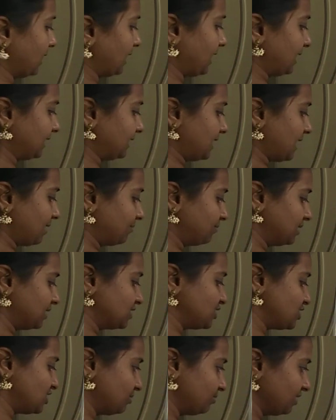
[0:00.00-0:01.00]
at lambda
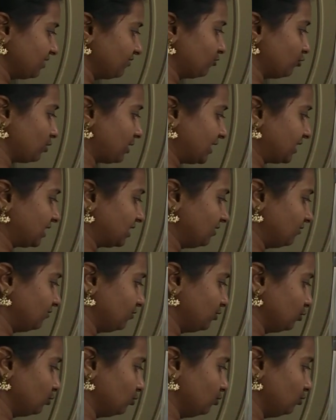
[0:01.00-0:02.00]
g by 4, I can
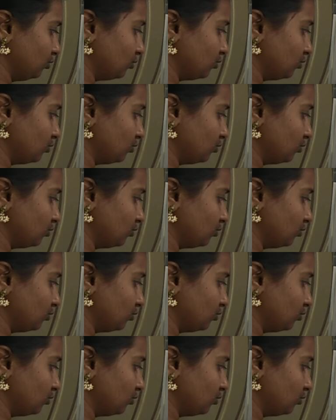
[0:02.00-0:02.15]
view